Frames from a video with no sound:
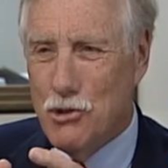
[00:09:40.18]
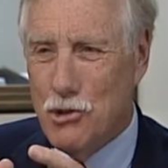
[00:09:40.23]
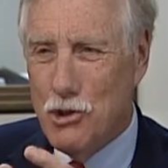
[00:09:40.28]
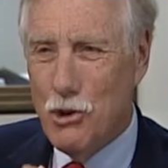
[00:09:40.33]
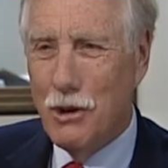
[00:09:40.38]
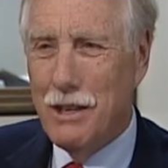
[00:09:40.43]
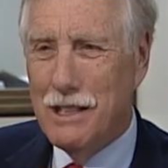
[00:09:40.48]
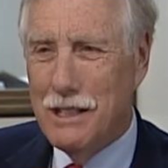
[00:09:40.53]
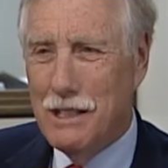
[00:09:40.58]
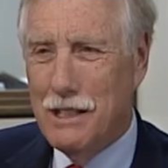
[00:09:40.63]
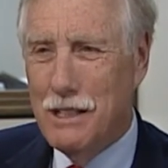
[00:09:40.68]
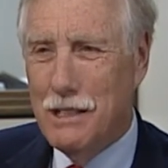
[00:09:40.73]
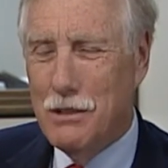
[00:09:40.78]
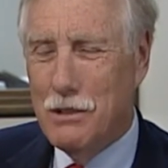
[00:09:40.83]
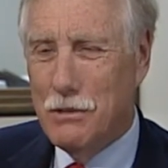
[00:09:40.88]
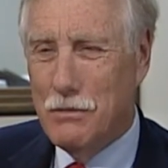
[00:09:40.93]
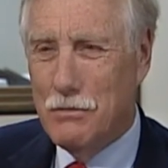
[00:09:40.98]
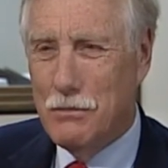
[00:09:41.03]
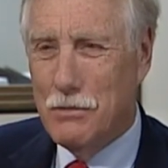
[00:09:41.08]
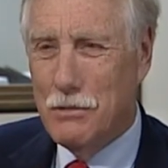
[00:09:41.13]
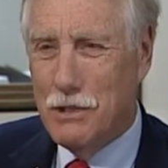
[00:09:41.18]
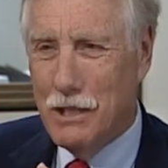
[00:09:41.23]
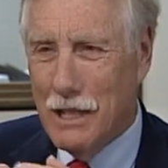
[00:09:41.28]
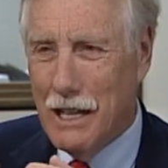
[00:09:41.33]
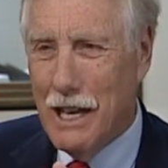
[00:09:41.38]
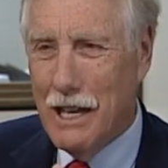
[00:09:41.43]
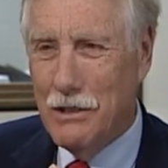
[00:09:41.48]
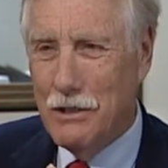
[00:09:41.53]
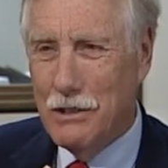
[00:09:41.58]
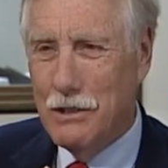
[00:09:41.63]
jointly
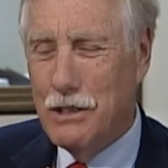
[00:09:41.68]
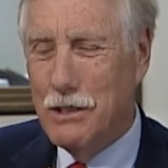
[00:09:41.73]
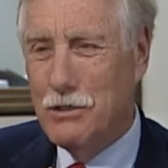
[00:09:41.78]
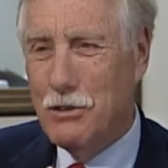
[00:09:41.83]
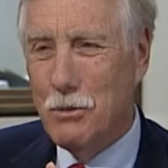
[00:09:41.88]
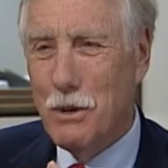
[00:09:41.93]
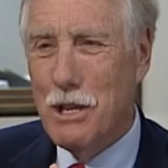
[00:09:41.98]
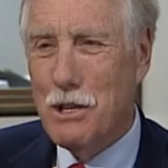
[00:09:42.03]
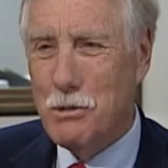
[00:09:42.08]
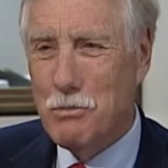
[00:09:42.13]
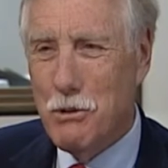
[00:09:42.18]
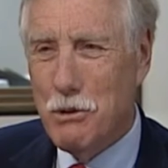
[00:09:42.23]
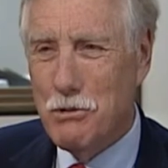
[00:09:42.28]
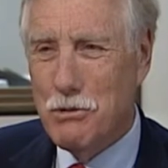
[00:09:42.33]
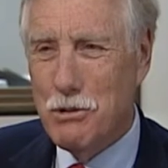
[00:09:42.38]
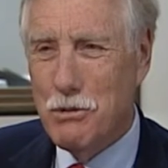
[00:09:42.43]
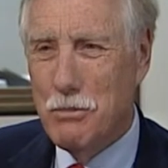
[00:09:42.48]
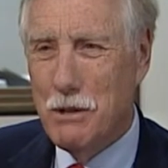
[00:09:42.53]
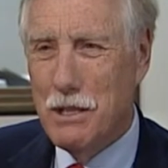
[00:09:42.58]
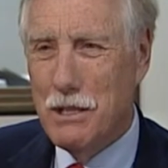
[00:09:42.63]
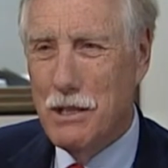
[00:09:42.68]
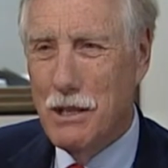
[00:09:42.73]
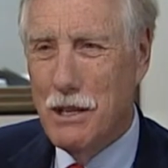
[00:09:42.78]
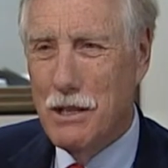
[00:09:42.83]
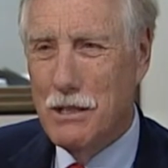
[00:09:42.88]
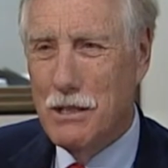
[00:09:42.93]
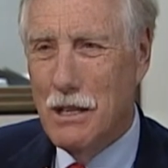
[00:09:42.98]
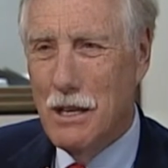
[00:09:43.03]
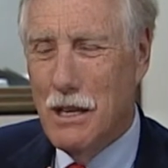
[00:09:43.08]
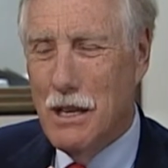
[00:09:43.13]
together as the way it's supposed to be
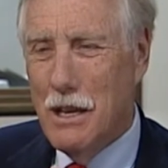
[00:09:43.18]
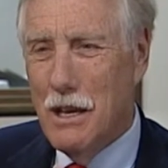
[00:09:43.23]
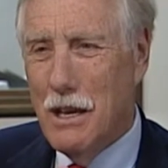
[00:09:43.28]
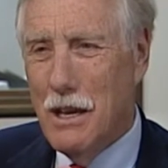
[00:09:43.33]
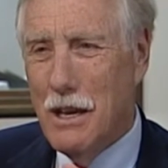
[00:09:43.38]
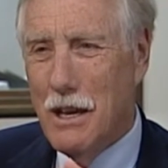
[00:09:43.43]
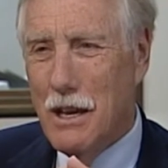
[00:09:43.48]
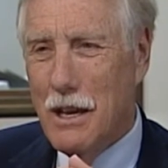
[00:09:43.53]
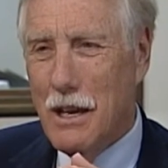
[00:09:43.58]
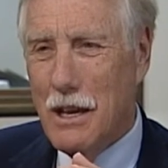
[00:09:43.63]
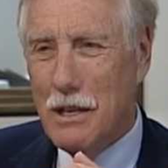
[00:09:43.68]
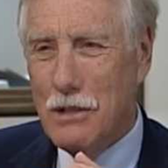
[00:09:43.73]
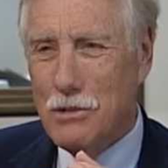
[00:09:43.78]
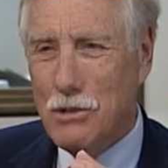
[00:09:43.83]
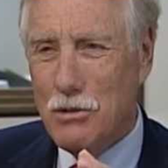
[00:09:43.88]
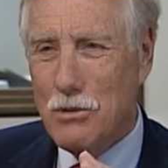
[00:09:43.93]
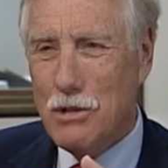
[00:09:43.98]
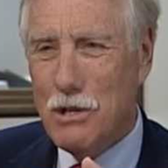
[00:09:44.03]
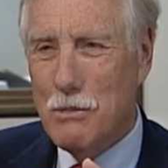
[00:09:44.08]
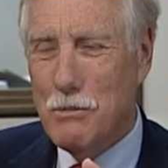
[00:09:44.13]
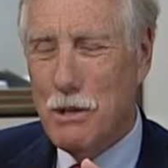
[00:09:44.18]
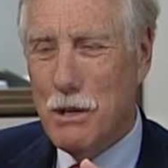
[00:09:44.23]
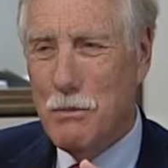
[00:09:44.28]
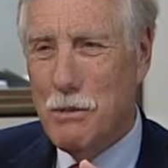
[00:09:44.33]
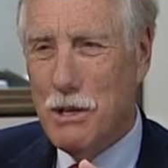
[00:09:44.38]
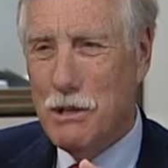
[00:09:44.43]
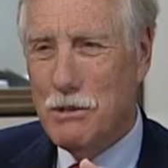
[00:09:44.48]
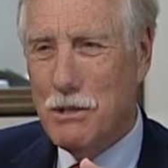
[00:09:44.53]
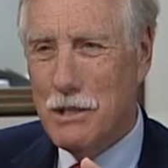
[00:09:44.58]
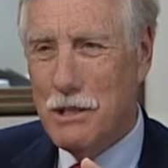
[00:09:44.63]
done and do something
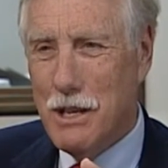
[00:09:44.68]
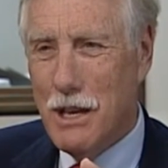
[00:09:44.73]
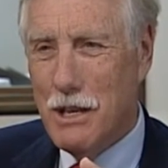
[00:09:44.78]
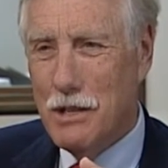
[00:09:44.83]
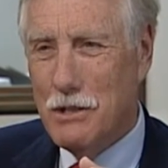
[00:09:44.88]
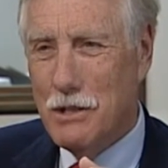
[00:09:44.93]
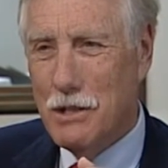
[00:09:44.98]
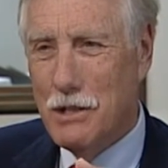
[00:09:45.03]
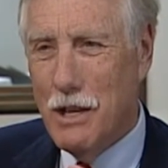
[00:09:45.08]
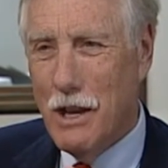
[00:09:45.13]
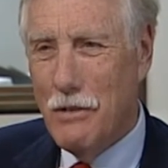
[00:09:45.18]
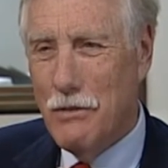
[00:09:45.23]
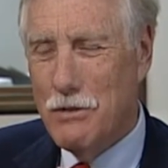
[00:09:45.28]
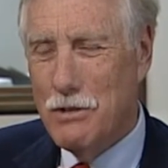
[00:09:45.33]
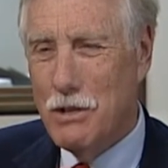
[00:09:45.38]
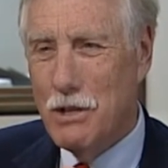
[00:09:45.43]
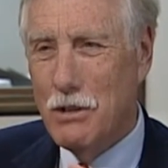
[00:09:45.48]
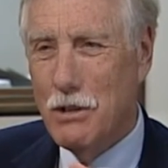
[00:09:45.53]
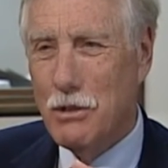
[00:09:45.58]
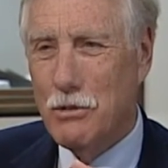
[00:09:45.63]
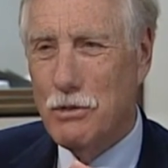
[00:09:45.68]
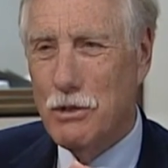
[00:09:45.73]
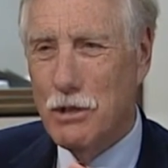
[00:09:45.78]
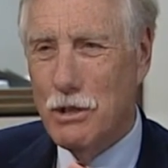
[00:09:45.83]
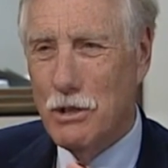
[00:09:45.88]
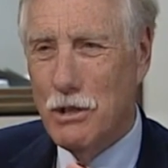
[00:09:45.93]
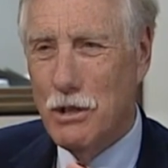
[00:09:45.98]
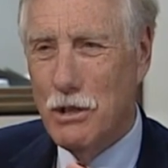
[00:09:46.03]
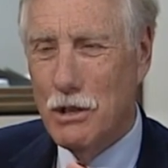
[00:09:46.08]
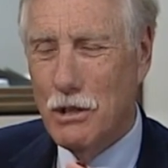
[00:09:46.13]
about the debt and the deficit over
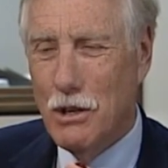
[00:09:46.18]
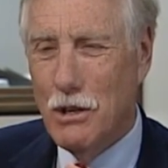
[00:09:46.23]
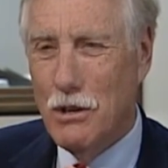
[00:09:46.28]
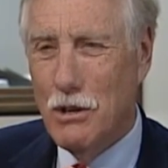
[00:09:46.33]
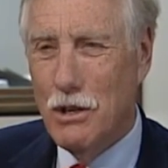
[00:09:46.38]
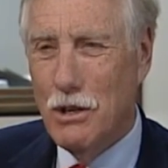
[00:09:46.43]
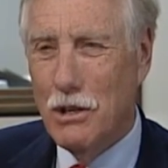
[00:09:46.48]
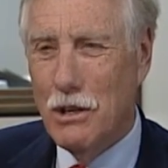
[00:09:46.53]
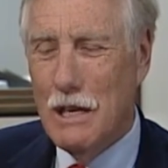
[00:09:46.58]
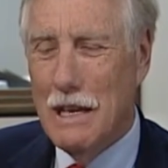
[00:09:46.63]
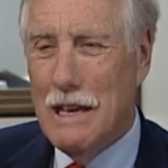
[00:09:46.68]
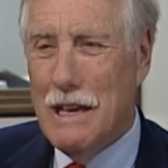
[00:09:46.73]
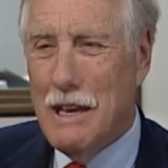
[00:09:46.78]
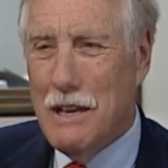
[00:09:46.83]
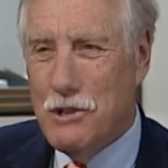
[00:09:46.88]
the long haul.